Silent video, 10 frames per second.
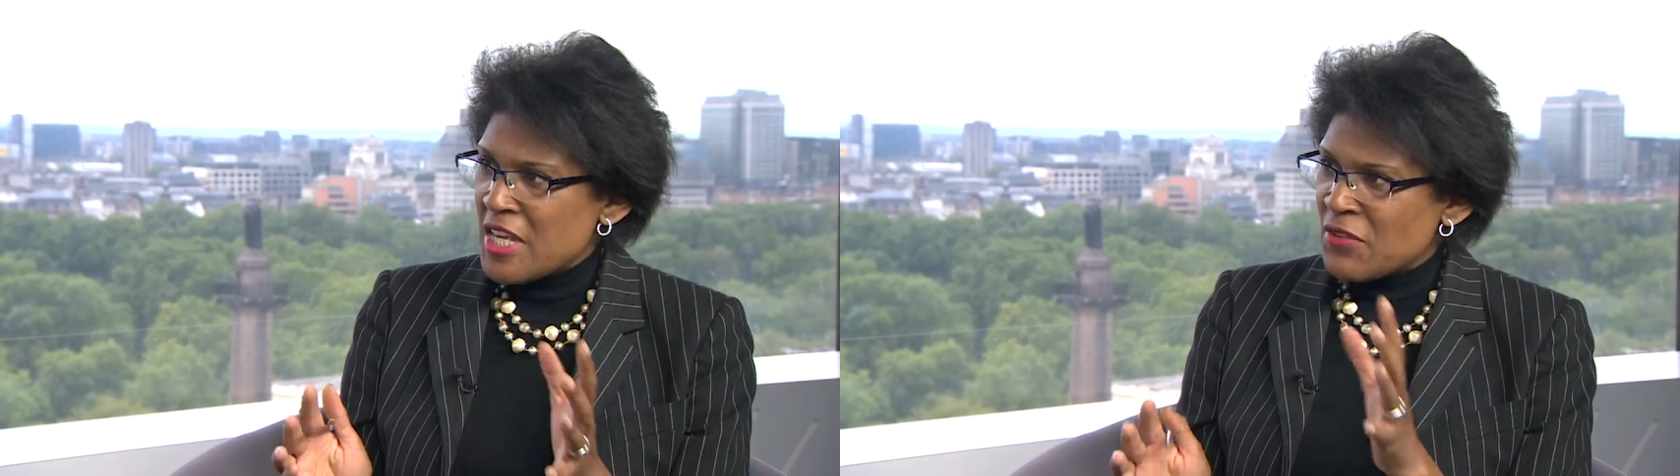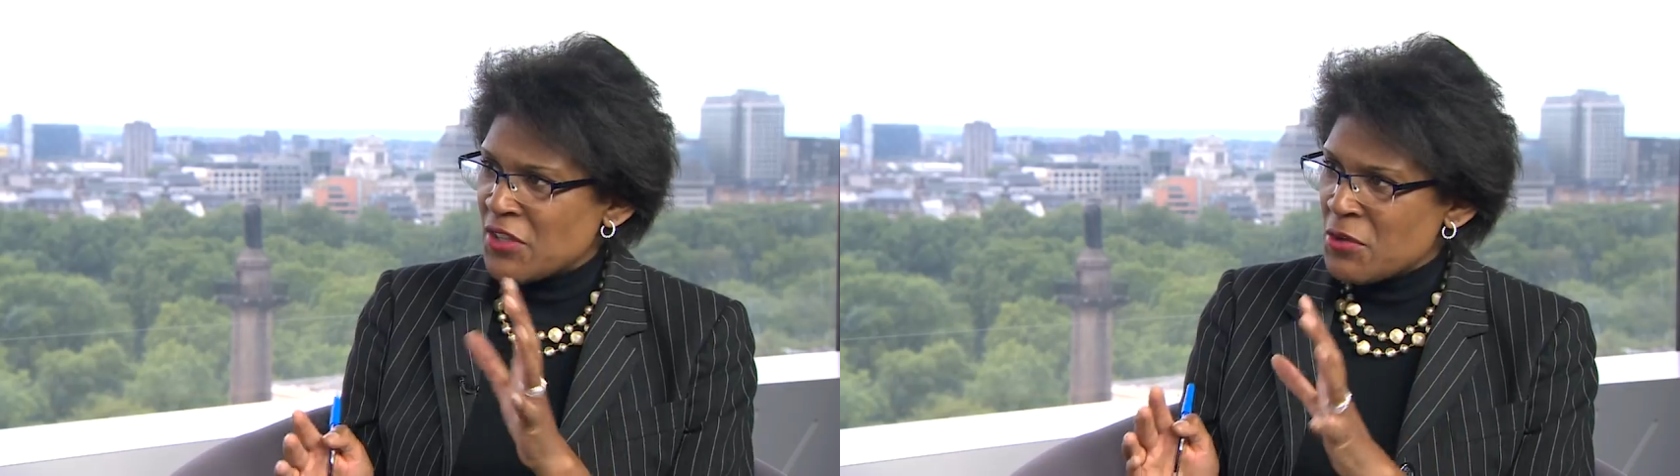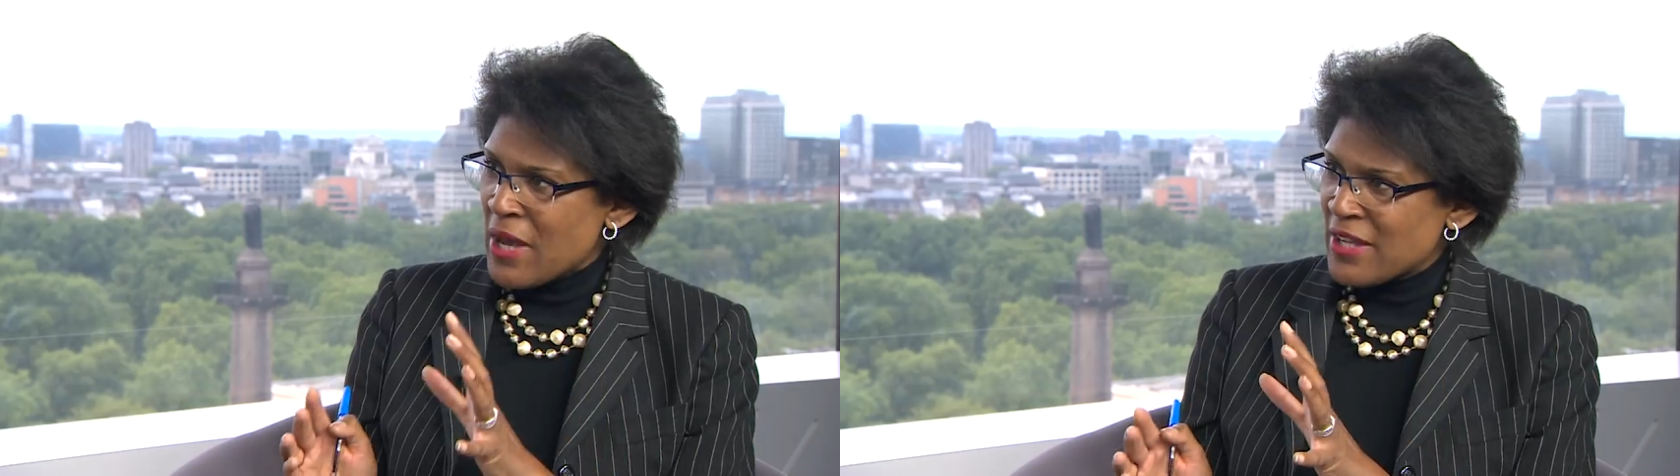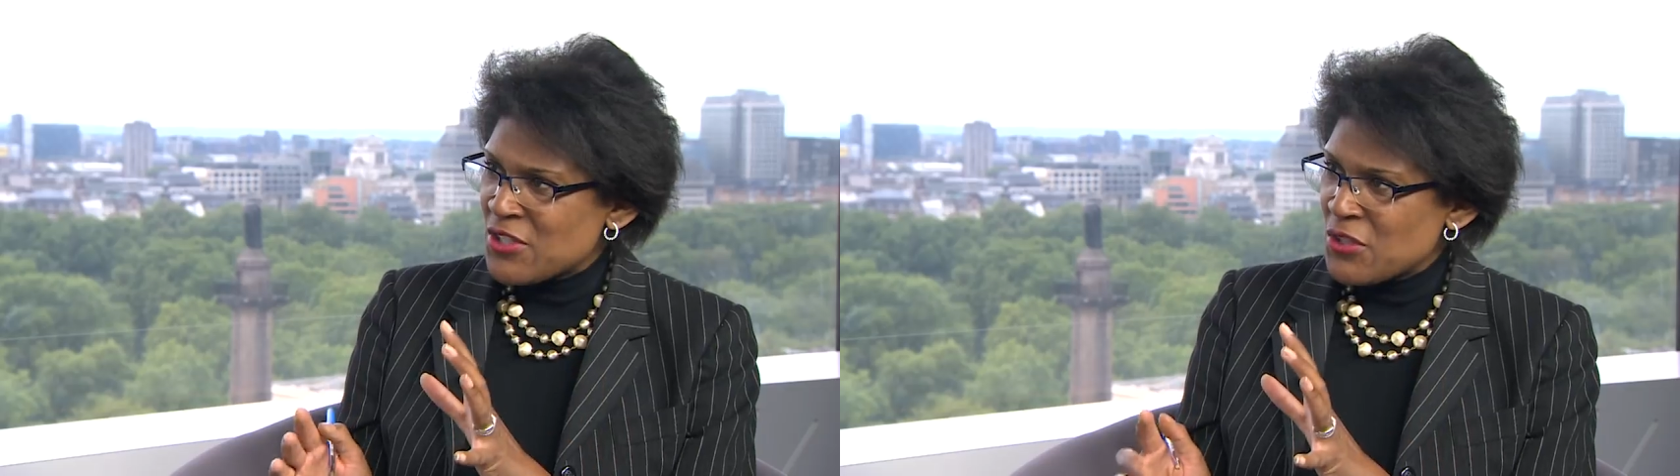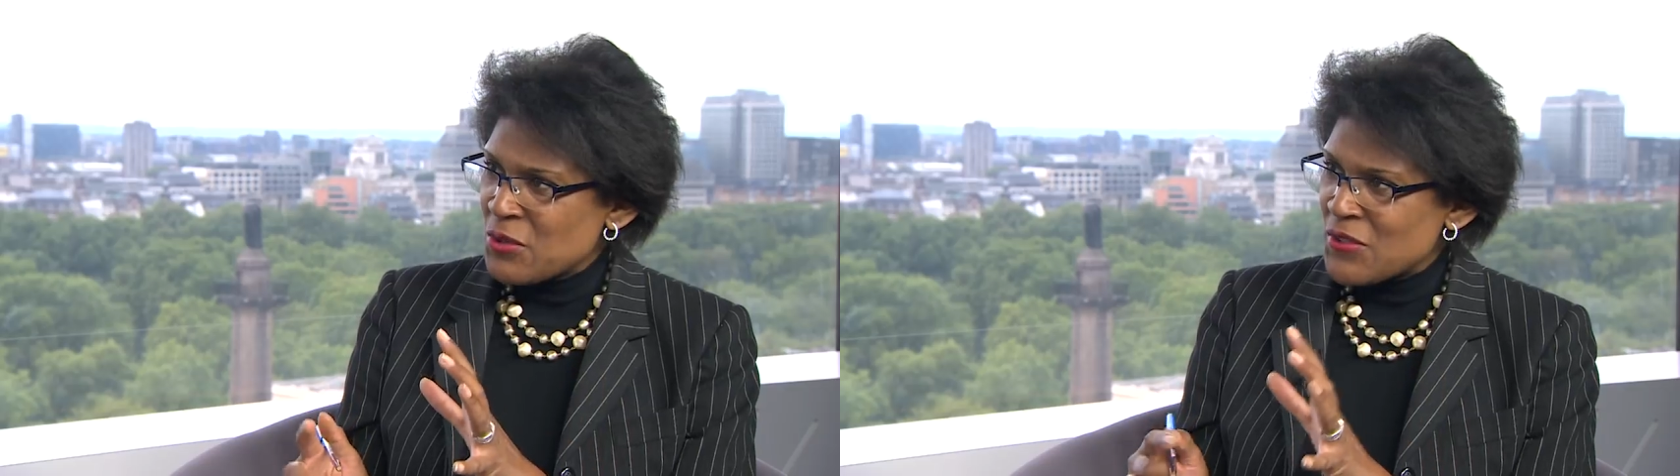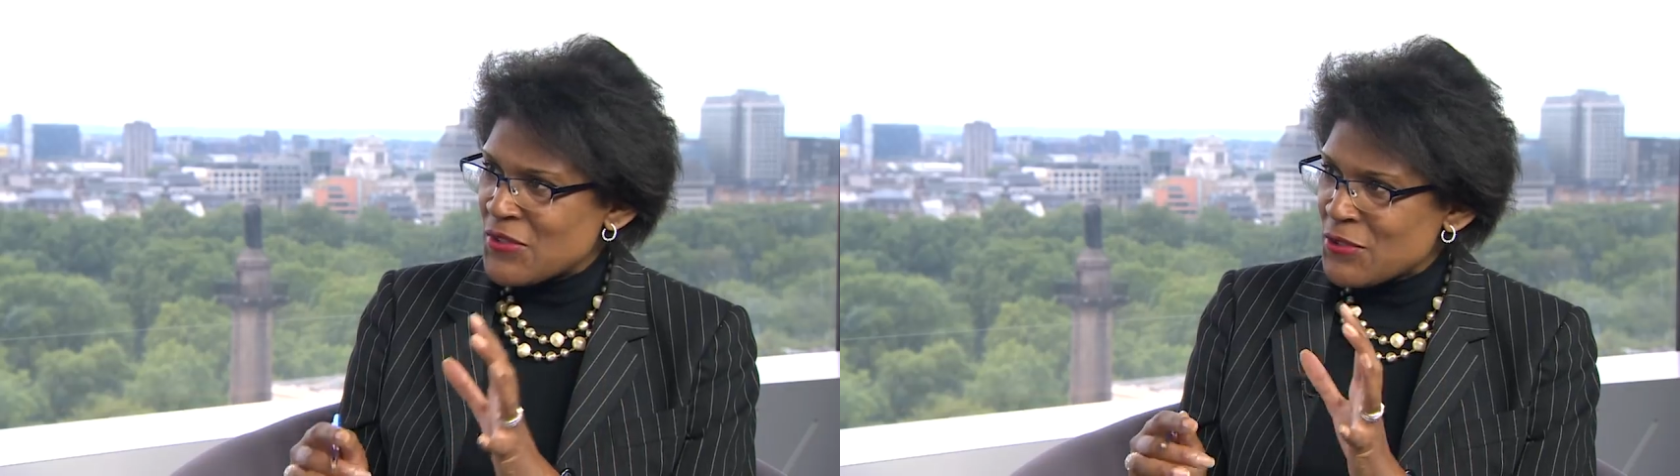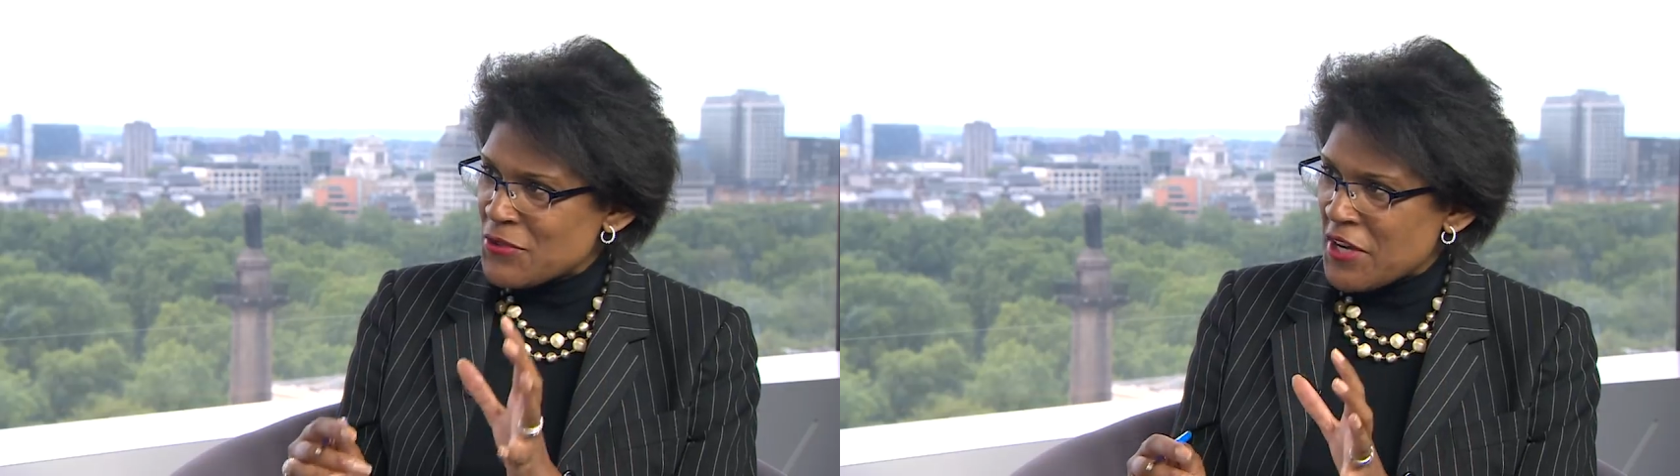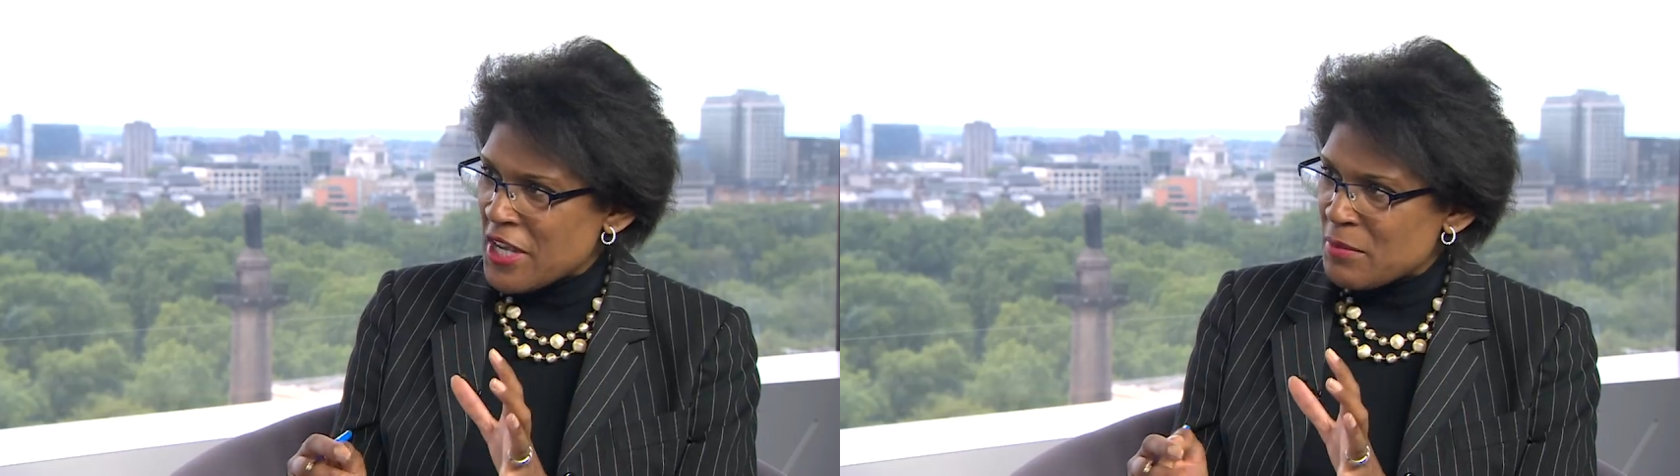If you had to
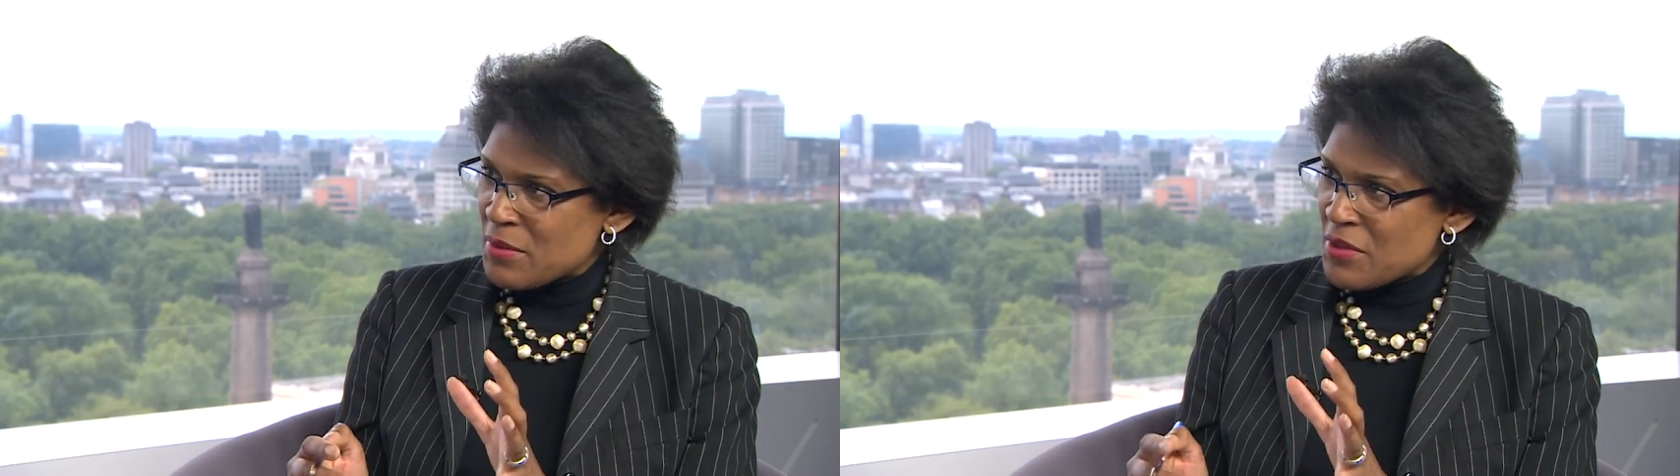describe